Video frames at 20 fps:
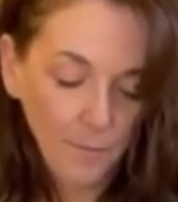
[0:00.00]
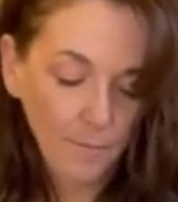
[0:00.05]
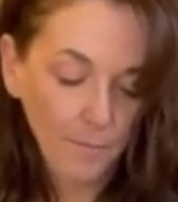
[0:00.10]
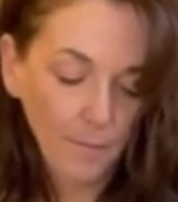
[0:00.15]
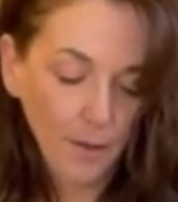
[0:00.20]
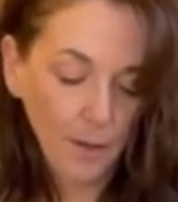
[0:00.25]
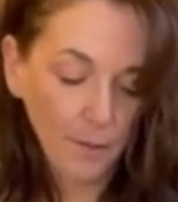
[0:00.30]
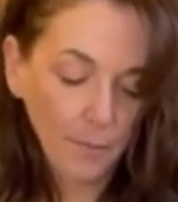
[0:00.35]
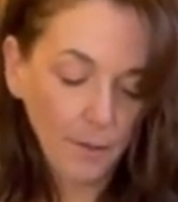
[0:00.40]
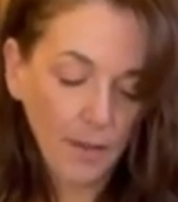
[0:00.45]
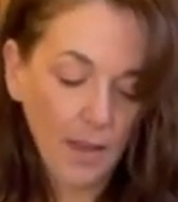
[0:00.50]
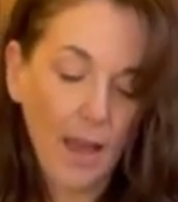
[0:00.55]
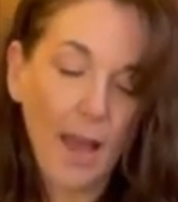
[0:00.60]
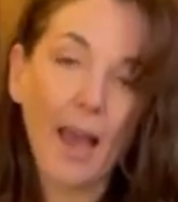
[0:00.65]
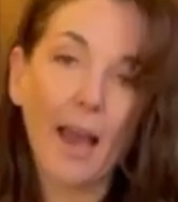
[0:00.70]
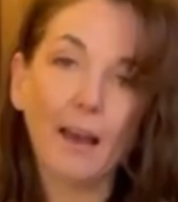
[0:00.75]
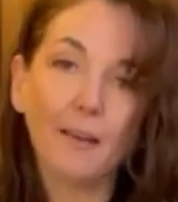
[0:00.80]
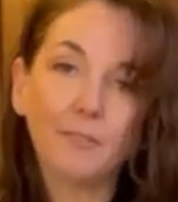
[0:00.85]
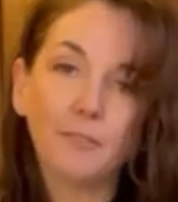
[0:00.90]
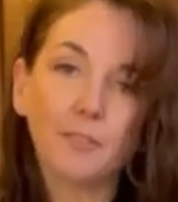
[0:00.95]
maybe a
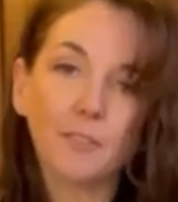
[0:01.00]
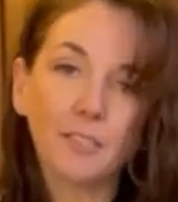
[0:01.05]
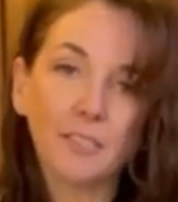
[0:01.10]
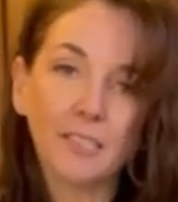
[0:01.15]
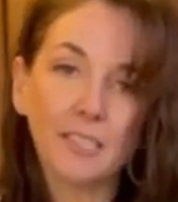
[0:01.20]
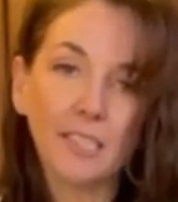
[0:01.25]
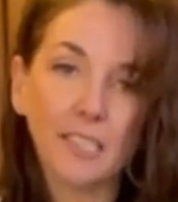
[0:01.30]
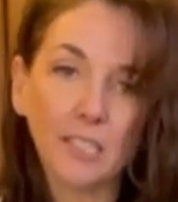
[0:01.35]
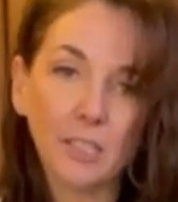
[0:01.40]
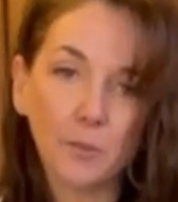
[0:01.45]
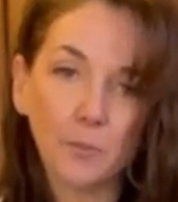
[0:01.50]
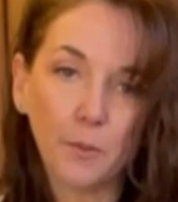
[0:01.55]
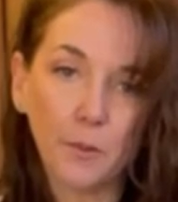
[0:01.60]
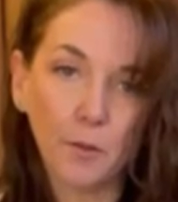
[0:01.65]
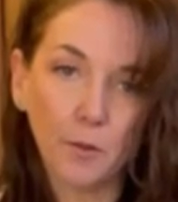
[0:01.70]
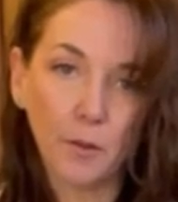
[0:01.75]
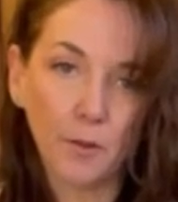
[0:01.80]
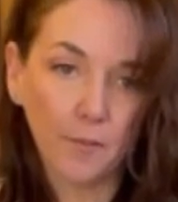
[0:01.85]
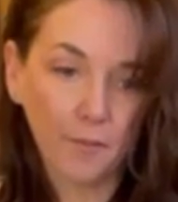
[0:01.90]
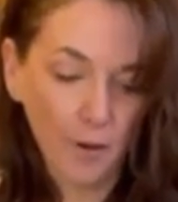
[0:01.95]
half a teaspoon
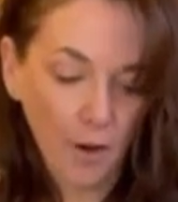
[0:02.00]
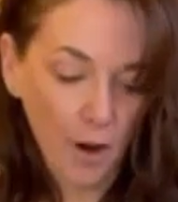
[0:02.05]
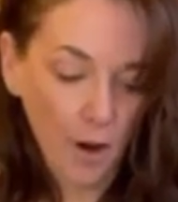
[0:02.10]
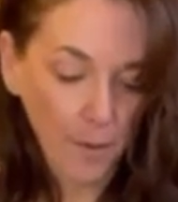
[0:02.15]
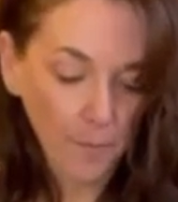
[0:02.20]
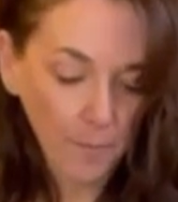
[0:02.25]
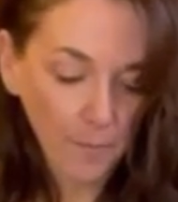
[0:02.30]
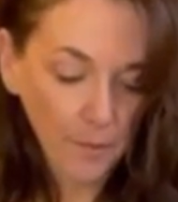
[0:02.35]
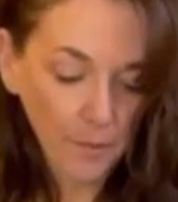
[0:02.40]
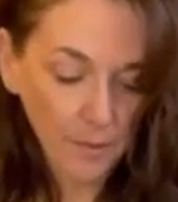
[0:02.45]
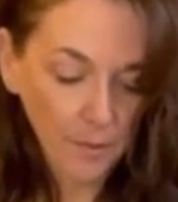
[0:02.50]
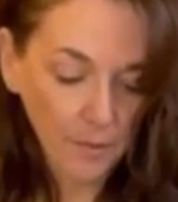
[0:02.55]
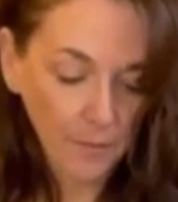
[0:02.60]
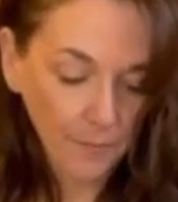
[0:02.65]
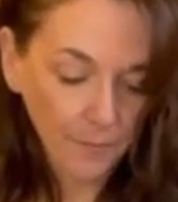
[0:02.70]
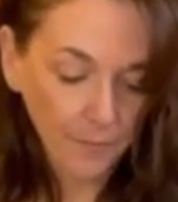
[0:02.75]
of crumbs.